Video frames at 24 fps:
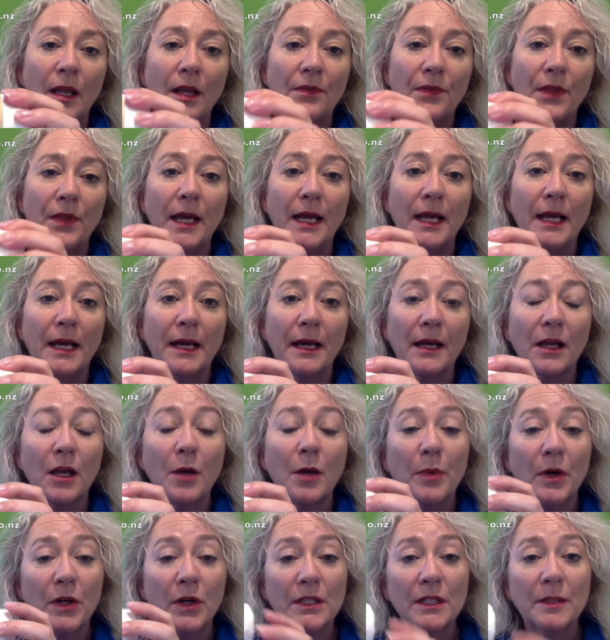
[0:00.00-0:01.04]
They are
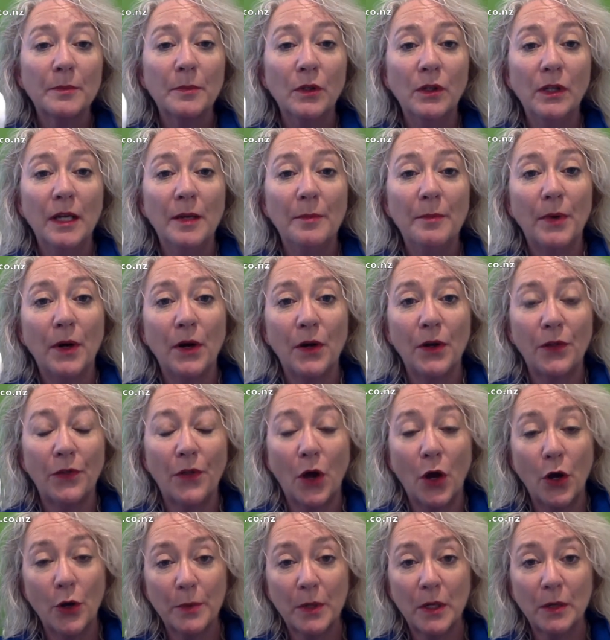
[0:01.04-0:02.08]
compostable in both
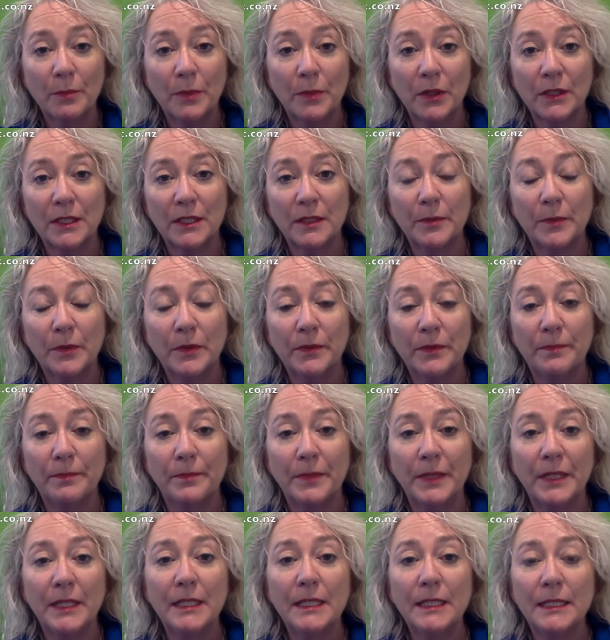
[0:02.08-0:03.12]
home compostable
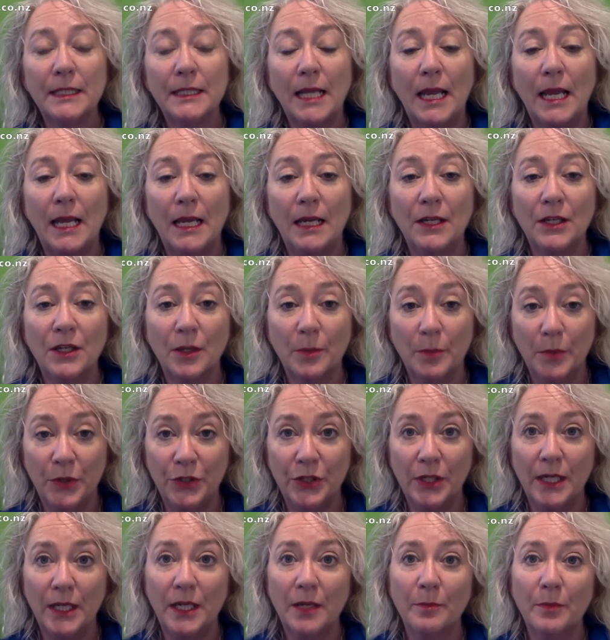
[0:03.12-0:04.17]
bins and
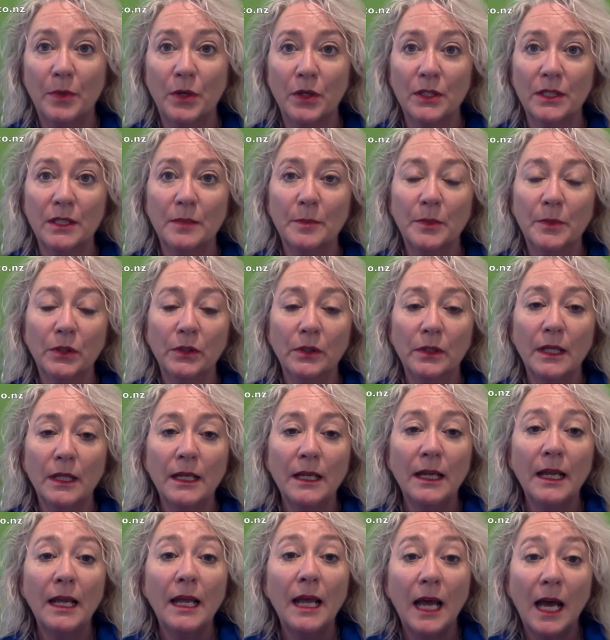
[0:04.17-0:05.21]
commercially compostable.
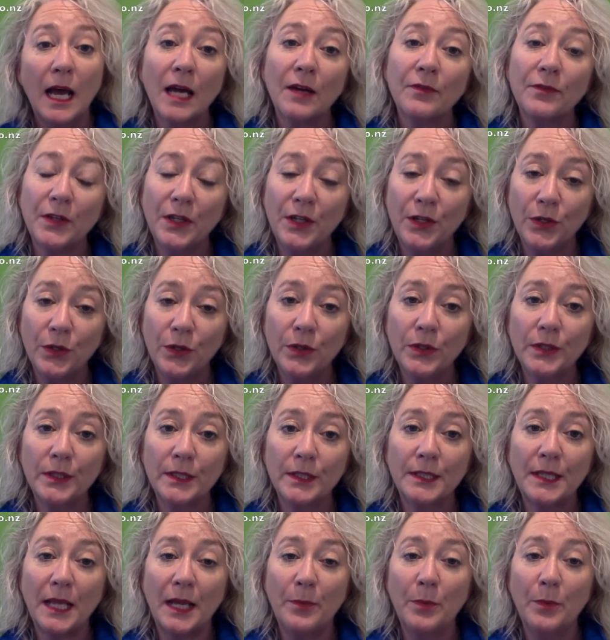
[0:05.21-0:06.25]
After use,
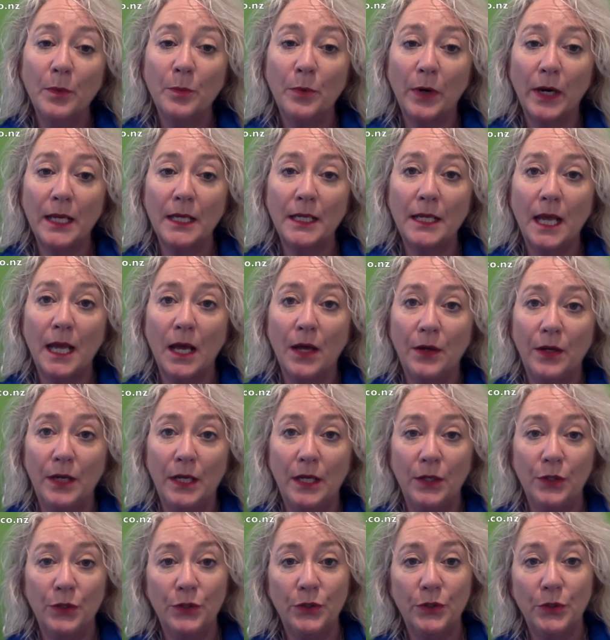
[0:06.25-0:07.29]
they will break down
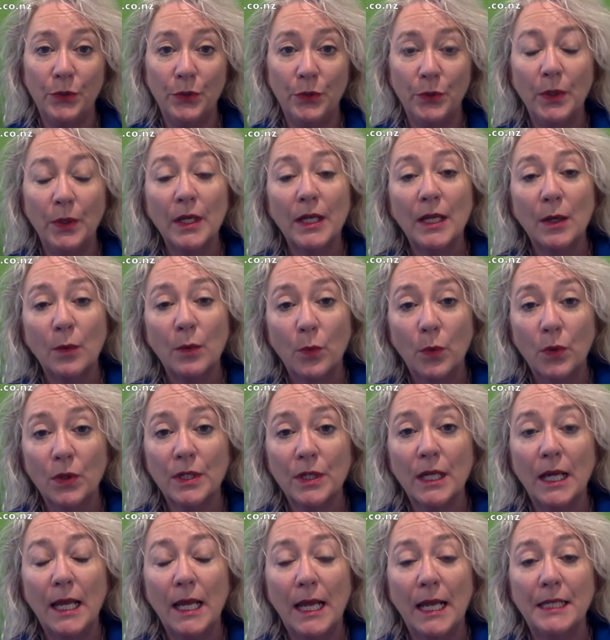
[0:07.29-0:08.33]
into
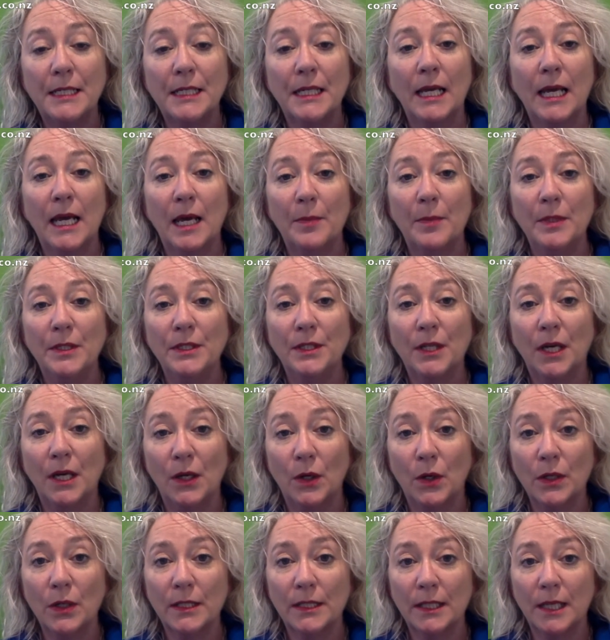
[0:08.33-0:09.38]
water and carbon
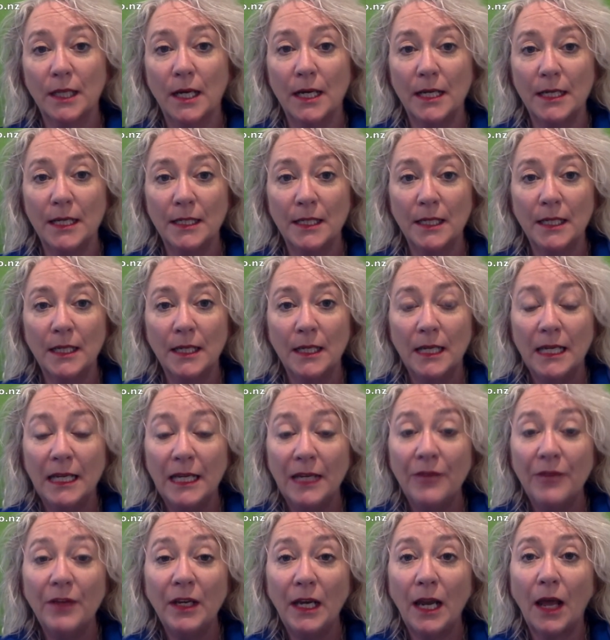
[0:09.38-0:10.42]
dioxide,
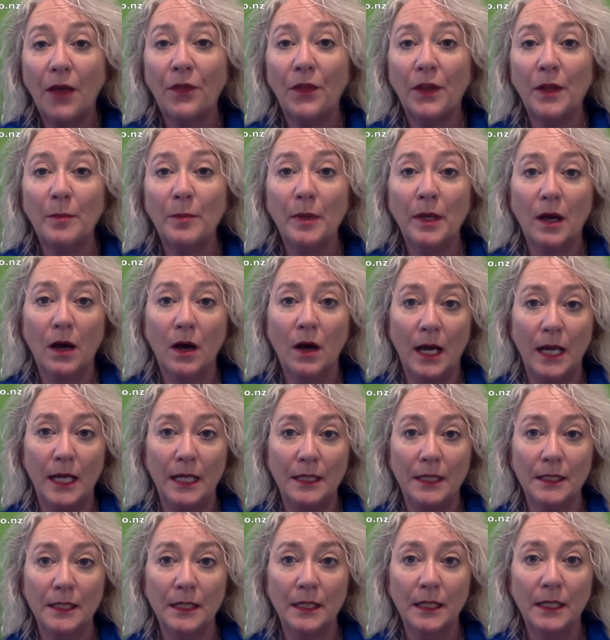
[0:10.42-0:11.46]
leaving nothing
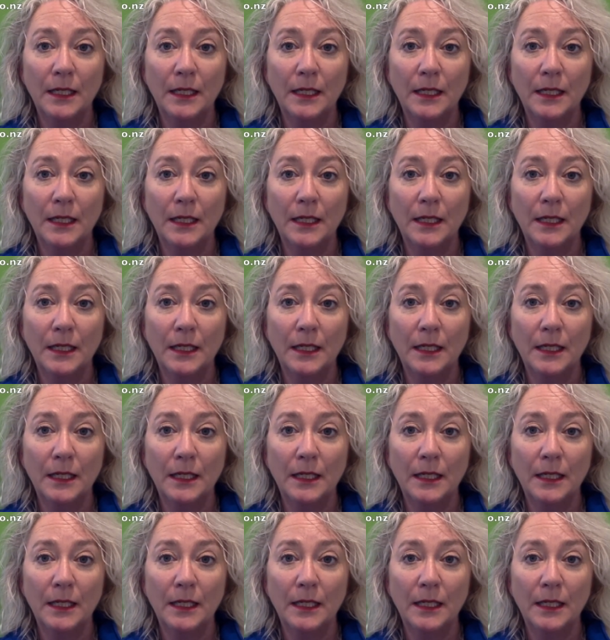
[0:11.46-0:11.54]
behind.